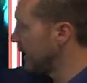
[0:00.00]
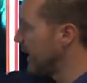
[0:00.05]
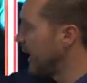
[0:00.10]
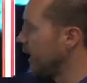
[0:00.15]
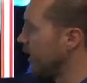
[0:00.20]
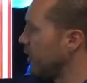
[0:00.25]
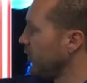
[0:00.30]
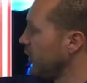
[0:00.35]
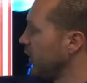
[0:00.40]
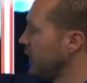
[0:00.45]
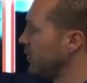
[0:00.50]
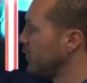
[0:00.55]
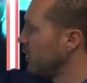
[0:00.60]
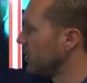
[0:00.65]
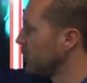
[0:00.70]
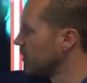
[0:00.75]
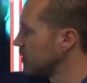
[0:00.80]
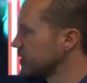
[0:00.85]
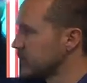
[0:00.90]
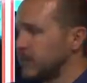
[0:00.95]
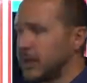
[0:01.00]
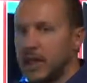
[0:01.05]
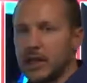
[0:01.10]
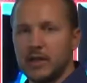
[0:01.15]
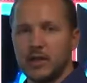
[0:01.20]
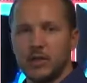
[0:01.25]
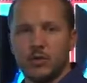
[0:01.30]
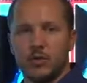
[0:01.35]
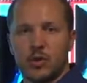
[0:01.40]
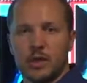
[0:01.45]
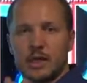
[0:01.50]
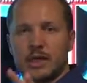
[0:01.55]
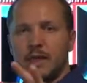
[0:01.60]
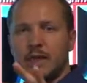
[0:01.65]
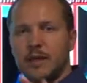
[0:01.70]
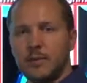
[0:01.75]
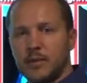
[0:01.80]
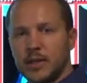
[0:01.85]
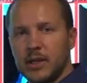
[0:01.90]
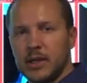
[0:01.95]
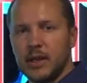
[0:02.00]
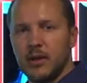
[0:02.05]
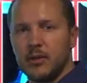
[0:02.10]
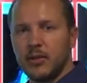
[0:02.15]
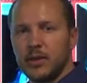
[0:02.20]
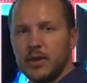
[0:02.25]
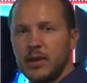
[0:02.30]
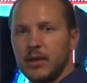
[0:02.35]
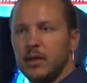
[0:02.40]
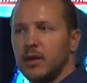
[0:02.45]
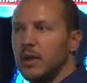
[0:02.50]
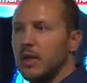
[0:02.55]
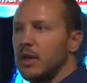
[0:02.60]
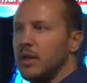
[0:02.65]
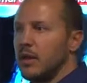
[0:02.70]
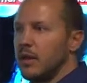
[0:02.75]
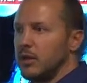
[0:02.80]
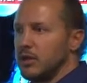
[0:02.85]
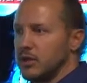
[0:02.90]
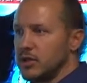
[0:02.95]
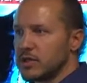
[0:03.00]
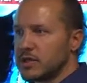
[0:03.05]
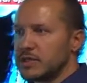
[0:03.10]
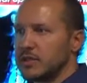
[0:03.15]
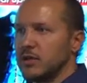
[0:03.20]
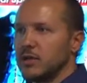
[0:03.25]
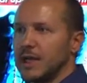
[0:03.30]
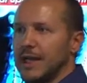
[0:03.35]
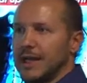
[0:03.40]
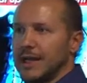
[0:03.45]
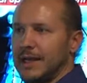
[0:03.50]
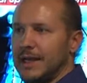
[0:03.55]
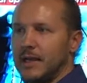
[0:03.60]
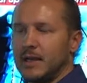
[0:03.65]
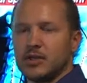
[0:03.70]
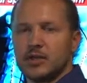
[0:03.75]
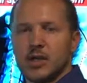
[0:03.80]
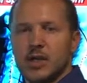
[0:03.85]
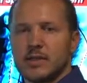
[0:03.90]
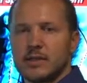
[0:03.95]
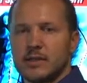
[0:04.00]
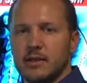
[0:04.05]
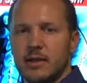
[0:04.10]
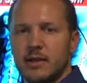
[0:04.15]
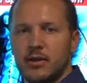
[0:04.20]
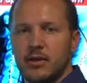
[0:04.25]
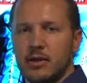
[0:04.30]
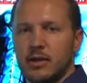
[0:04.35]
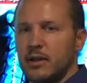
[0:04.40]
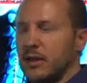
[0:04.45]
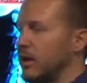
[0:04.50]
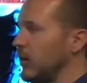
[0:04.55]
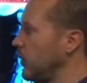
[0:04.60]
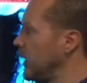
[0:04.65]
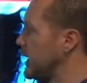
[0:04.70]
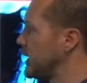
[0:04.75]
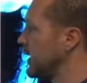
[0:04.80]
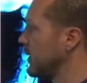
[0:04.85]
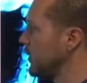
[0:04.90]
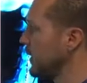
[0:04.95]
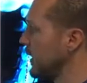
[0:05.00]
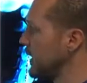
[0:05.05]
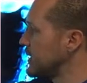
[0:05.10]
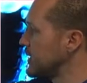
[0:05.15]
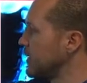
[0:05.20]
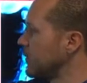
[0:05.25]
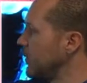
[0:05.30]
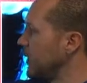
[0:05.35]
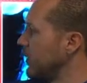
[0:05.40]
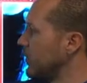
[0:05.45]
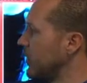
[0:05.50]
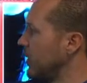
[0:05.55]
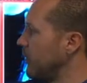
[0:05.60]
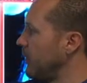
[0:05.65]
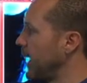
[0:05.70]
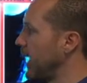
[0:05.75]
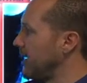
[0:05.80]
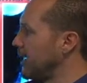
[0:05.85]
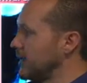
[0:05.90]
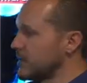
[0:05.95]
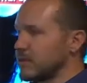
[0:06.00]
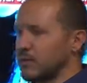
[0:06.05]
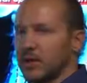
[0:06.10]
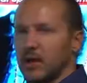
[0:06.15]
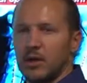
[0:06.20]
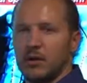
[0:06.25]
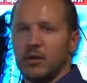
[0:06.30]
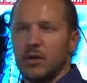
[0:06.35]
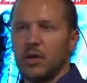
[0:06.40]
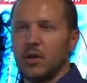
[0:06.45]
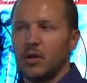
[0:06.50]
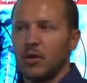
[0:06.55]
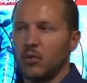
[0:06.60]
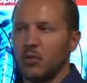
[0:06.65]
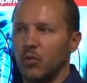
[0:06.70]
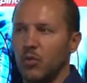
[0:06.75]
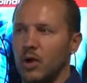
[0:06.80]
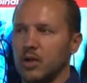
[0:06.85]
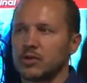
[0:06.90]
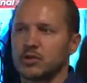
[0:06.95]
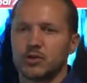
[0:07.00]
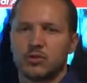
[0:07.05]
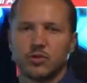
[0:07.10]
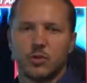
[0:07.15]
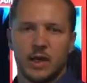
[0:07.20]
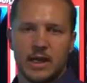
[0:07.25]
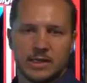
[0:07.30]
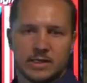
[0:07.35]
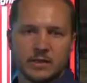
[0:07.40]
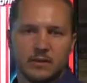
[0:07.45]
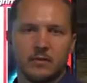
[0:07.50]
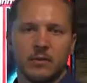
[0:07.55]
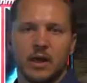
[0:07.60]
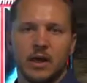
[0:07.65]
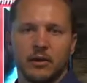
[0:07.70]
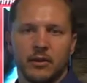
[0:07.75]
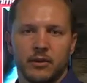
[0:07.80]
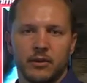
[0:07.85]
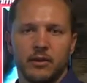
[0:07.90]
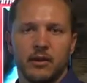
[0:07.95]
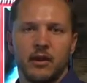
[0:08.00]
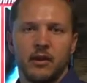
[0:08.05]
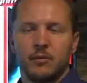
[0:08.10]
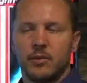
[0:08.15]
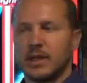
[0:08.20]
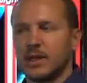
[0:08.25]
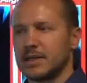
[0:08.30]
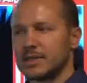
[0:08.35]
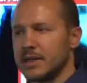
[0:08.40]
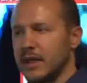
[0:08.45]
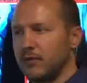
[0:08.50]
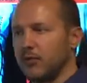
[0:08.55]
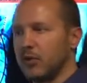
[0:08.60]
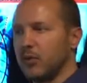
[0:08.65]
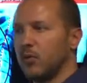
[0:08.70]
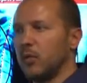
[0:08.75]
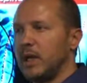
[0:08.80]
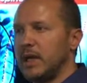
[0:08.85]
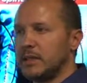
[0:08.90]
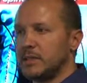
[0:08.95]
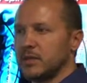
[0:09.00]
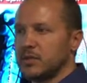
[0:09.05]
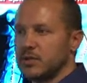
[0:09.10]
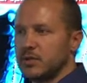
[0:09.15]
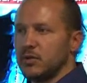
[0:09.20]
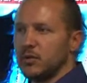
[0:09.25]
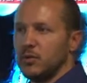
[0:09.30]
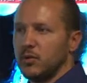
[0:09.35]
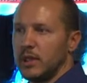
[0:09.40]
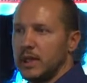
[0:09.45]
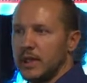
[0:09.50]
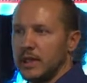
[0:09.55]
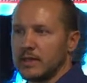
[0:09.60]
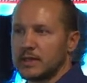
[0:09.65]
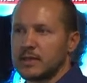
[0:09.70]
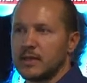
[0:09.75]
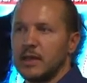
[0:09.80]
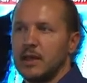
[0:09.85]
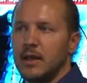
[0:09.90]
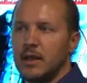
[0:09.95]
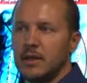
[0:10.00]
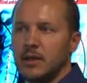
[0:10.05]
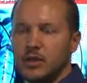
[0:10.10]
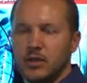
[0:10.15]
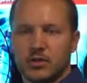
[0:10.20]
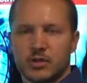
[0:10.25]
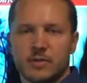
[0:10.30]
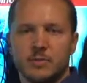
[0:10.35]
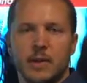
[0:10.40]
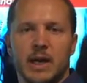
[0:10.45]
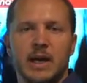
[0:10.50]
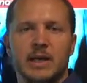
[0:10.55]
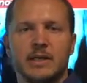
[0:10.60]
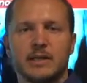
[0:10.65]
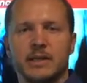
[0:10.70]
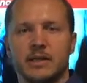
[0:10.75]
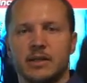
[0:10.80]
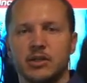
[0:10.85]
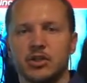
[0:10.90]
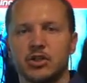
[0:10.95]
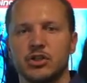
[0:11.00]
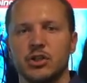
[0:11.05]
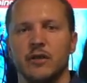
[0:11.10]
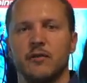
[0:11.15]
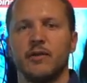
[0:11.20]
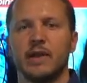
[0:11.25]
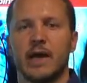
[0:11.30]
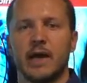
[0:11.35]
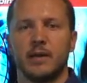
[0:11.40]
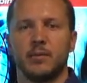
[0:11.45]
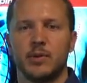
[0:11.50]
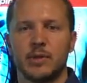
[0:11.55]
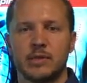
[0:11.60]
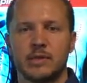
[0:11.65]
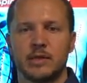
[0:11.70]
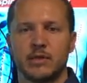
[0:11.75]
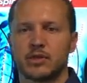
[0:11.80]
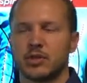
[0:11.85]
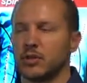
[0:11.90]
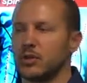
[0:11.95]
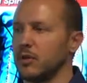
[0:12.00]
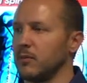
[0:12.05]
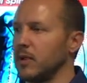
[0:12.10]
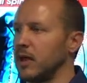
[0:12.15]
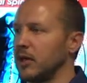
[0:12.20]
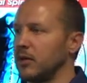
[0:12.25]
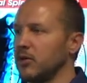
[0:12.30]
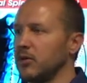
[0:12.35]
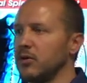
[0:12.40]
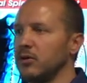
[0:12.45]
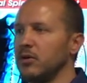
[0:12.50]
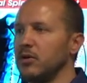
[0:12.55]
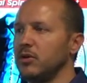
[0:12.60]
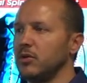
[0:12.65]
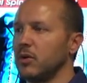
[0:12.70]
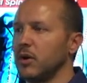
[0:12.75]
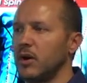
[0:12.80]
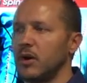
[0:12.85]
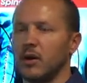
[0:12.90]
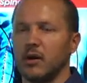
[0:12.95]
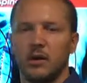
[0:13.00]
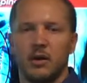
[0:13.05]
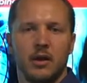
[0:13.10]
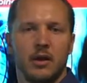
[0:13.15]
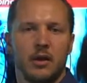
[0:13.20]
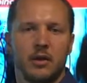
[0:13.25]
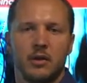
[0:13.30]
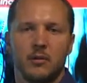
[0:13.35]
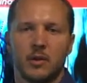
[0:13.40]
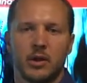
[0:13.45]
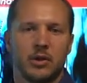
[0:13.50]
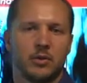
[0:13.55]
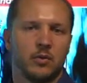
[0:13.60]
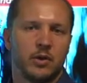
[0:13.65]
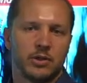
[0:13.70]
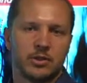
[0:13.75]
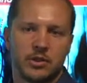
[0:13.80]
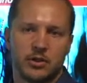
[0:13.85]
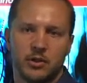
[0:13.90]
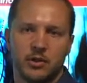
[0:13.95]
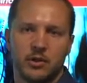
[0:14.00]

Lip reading: a healthy, normal spine and you want to keep it healthy, you still got to get adjusted here and there. We typically see people on maintenance about once or twice a month, because every week to 2 weeks, your spine is going to shift out of position no matter who you are, no matter what you